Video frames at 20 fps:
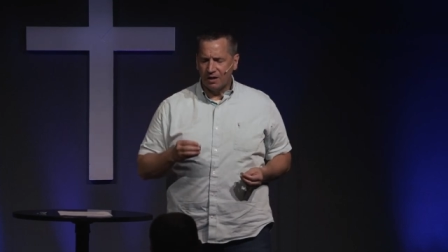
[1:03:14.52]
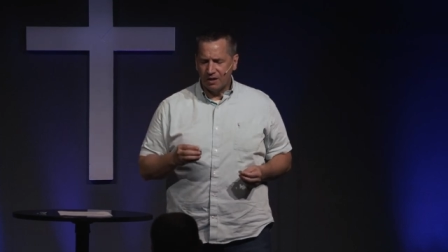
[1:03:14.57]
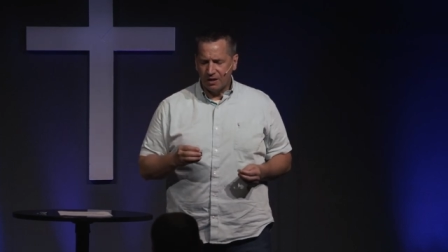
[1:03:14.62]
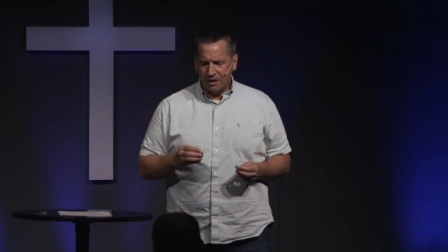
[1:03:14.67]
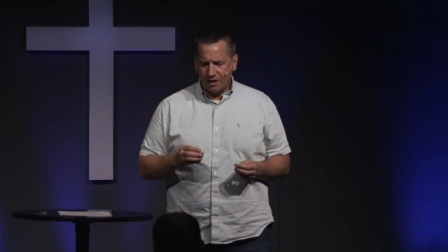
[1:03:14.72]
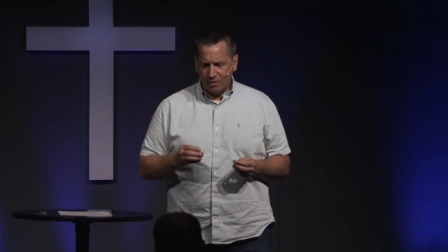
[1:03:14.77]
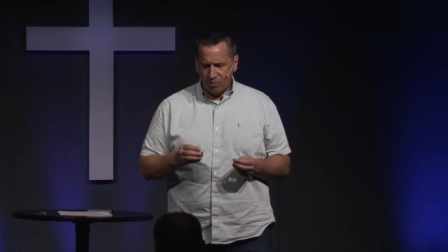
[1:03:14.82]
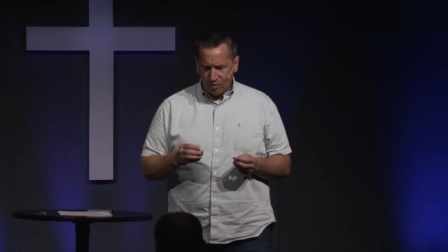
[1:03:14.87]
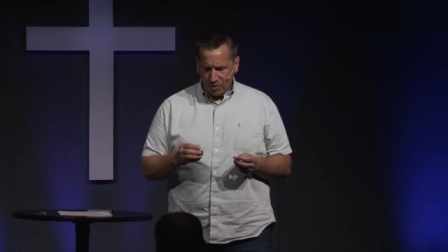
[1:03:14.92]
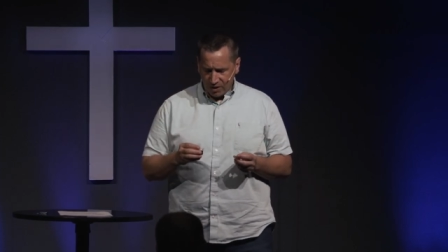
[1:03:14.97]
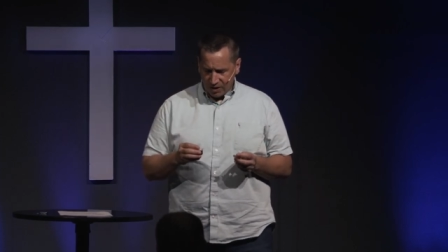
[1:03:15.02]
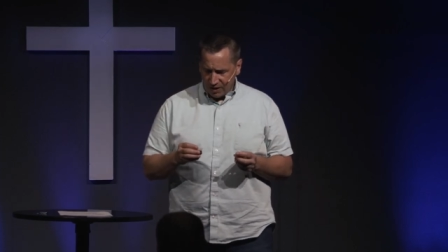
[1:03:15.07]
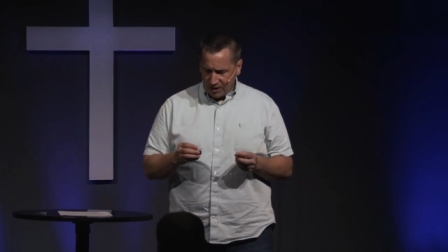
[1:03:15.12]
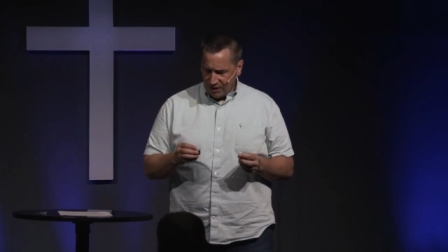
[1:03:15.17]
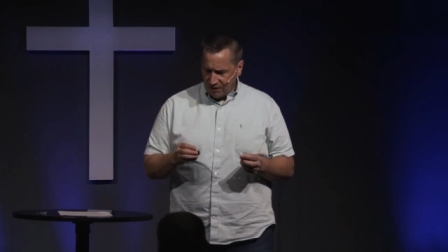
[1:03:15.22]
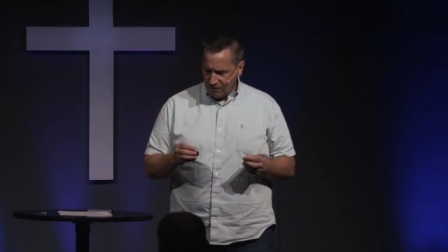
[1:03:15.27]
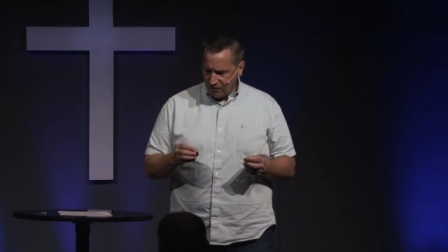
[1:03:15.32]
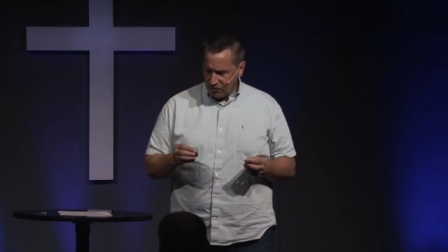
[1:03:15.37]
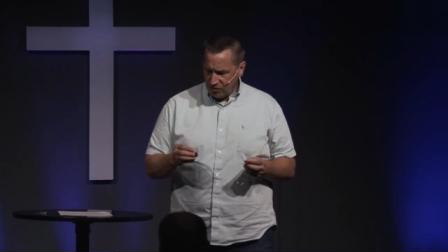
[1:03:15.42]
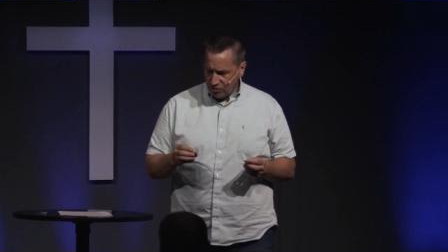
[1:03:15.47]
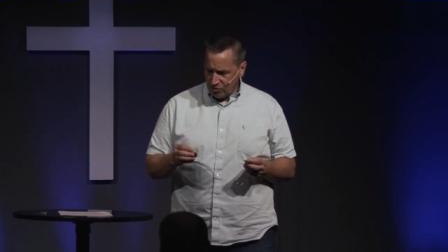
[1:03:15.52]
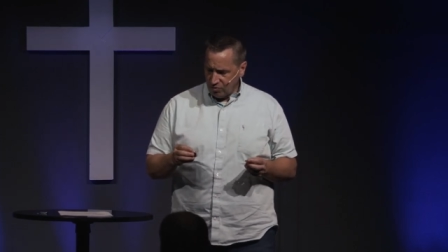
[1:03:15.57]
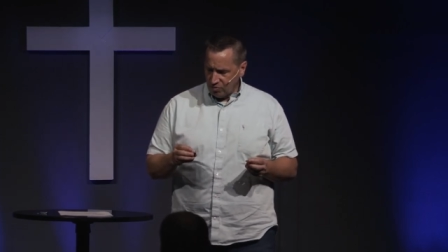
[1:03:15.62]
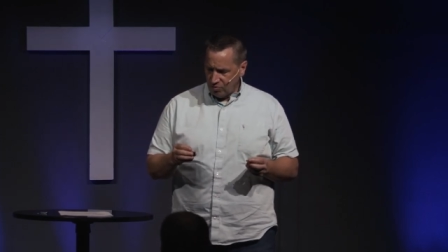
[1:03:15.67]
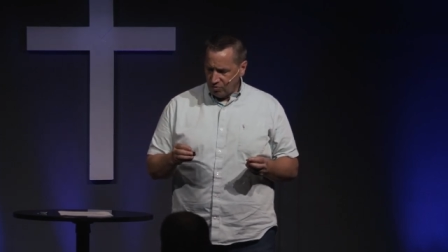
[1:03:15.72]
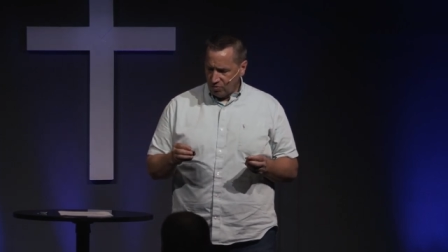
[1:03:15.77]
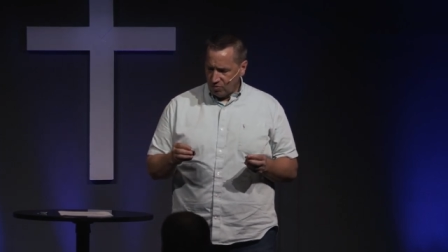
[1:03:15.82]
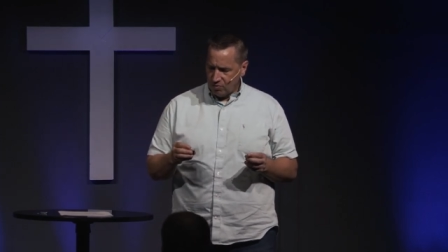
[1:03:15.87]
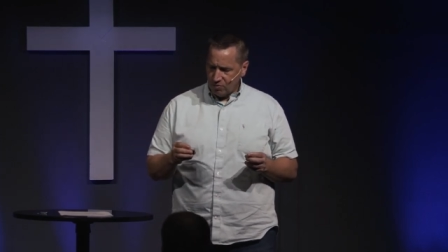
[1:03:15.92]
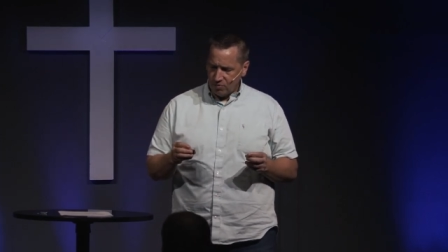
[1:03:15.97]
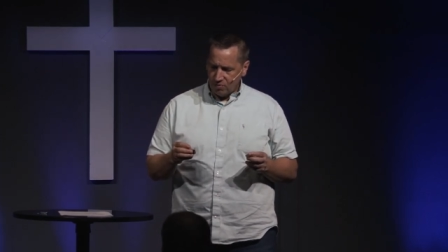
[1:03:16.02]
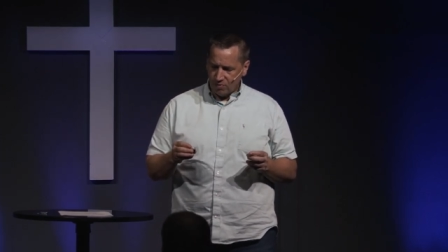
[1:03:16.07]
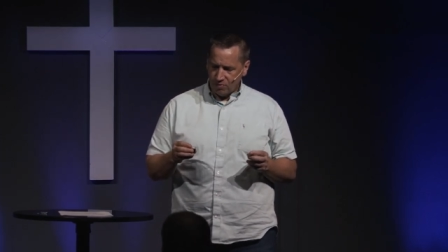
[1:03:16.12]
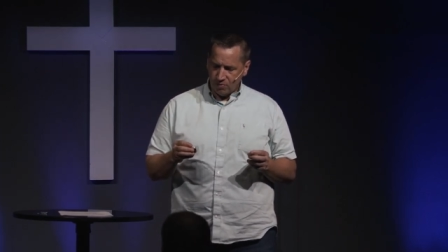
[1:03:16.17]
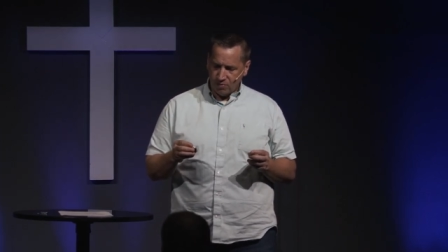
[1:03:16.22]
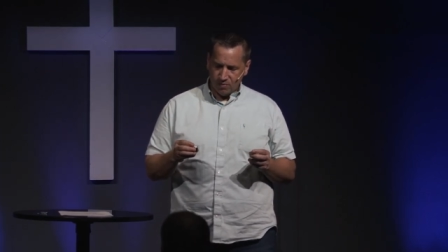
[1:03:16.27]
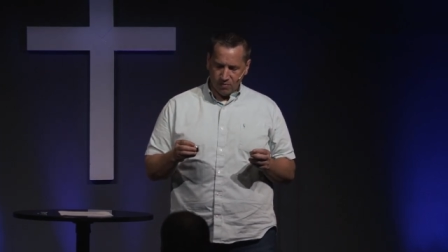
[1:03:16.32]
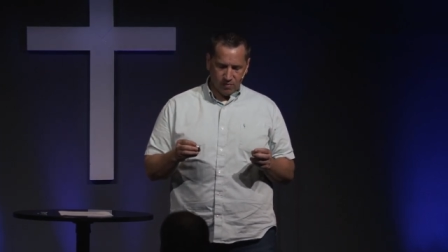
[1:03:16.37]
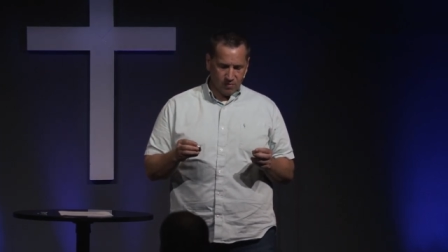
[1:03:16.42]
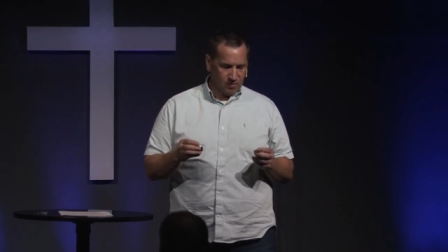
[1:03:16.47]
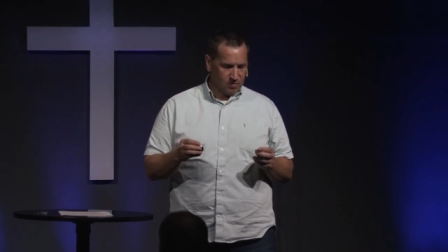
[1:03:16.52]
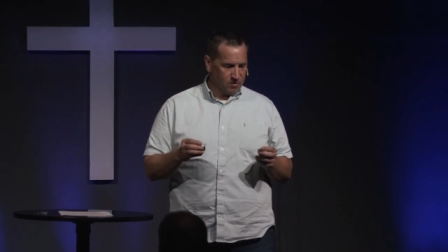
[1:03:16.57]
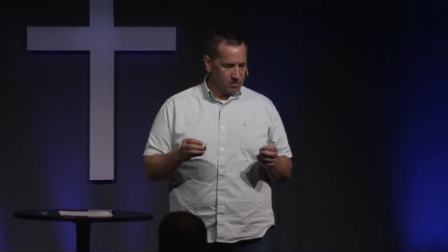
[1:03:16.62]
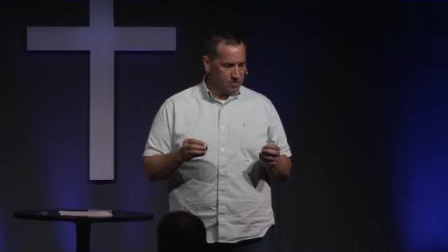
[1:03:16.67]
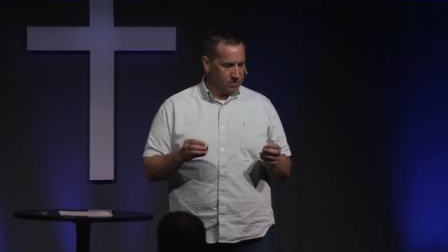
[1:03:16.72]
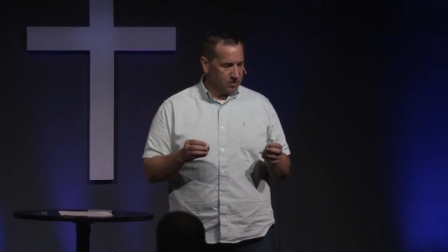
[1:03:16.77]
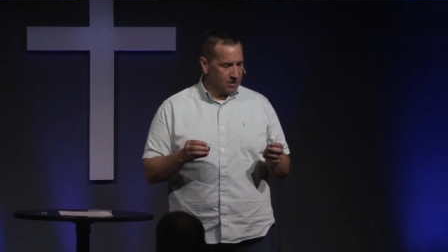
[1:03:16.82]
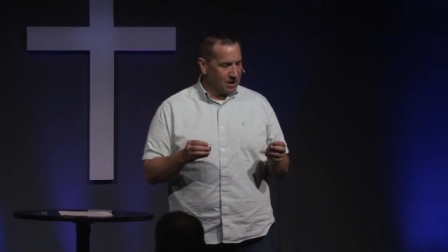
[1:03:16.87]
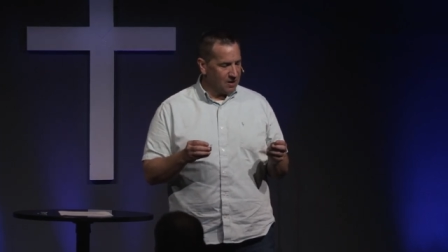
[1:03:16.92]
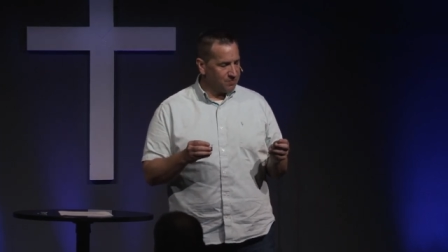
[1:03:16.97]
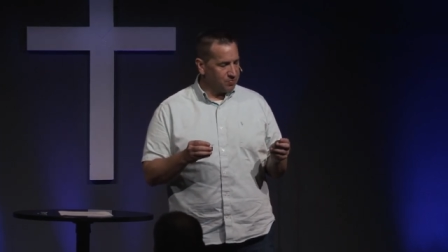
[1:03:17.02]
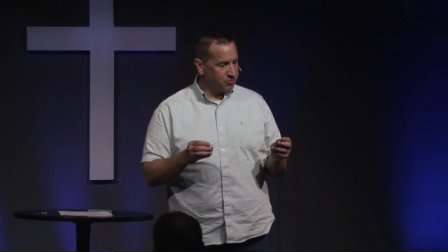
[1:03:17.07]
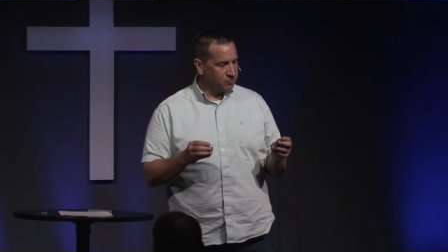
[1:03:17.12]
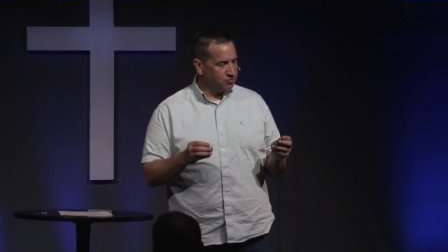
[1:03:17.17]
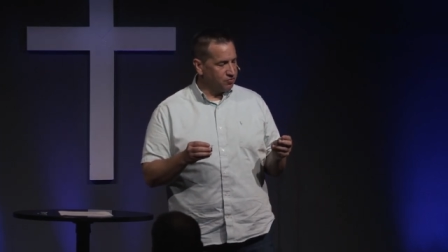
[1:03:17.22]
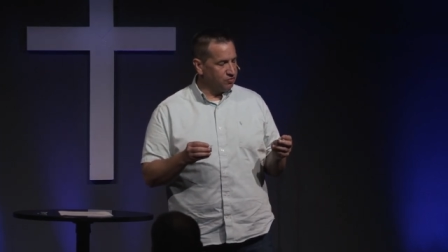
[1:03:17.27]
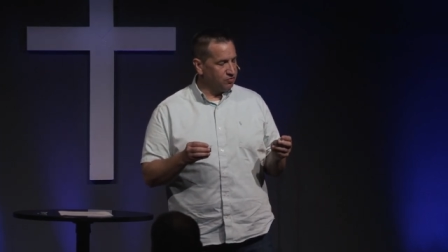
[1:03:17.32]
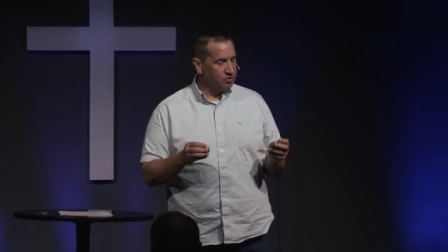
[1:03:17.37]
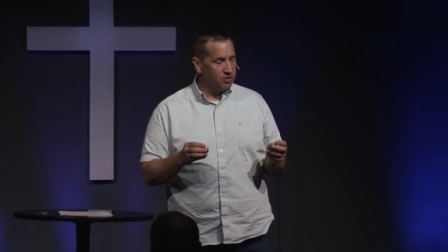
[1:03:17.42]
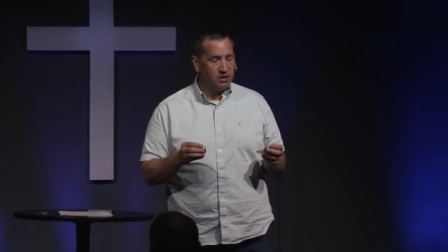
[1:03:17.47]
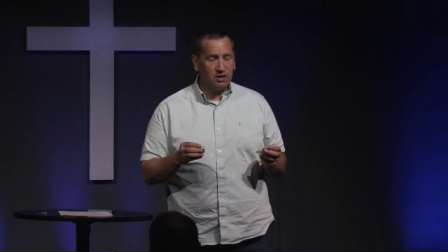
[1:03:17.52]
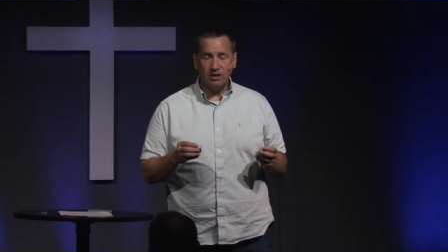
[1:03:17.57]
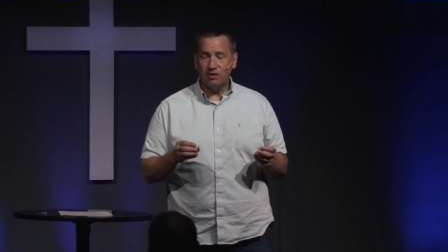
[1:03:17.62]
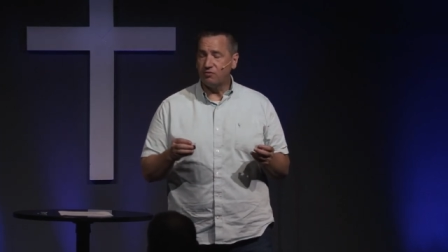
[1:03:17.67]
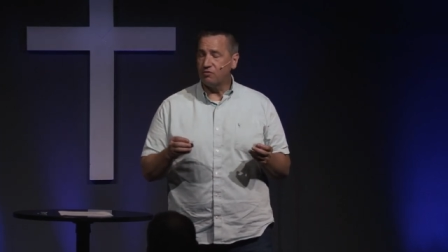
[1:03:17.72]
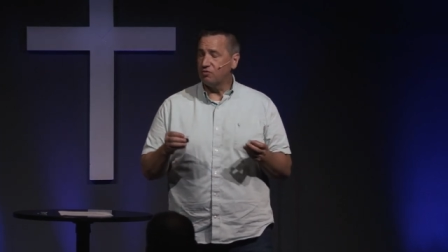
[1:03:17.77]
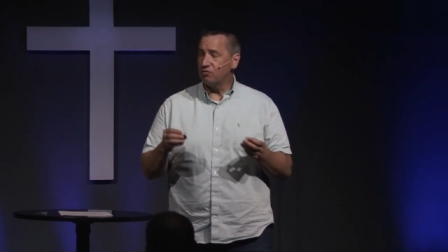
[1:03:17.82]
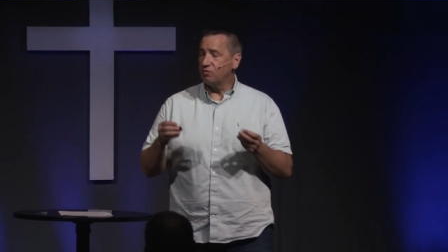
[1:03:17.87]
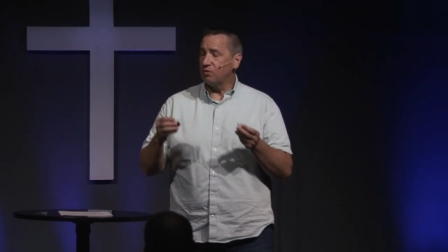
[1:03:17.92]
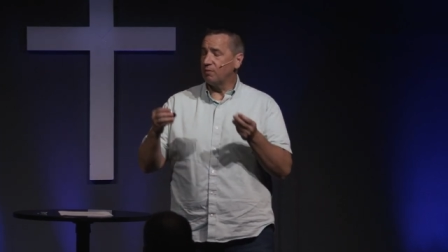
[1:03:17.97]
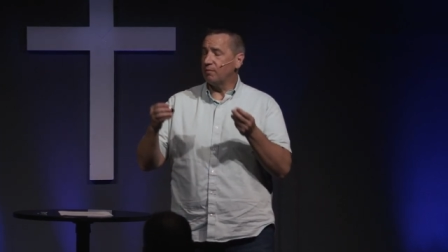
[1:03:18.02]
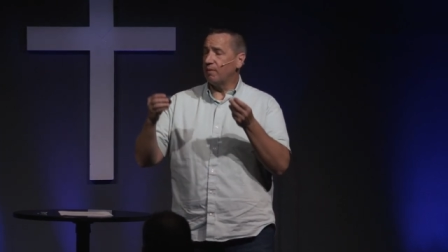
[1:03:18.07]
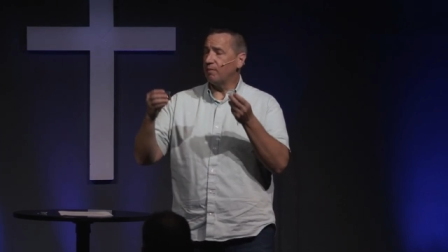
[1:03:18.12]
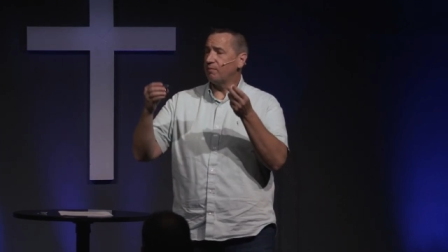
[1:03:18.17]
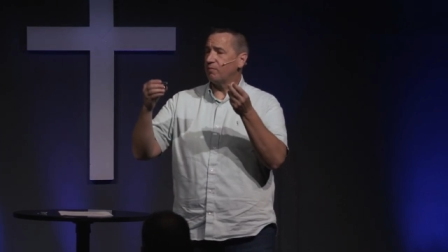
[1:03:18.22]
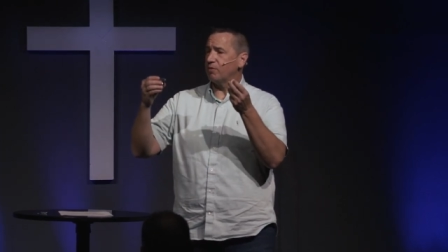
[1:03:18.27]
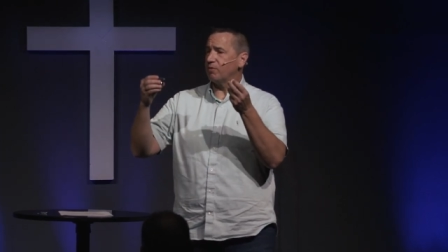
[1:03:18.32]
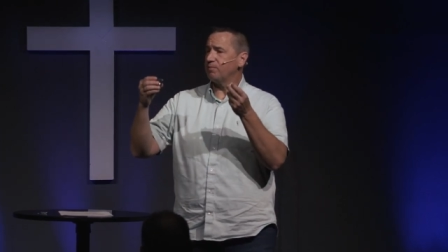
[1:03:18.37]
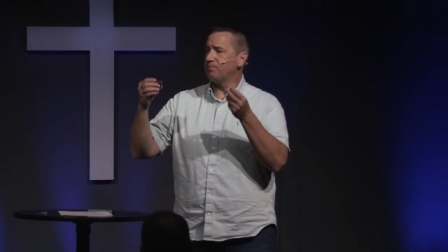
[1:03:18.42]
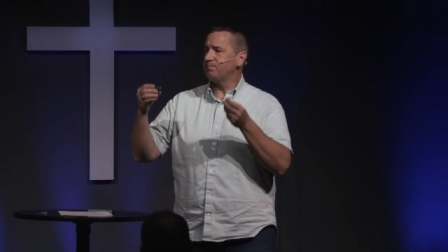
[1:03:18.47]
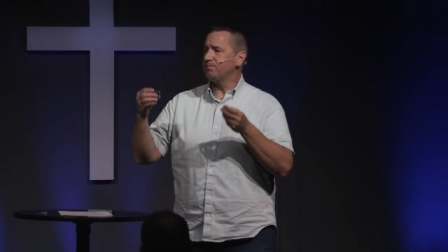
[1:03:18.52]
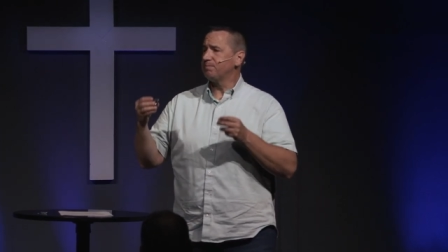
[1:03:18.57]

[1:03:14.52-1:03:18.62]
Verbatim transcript: I want to give you an opportunity to remember.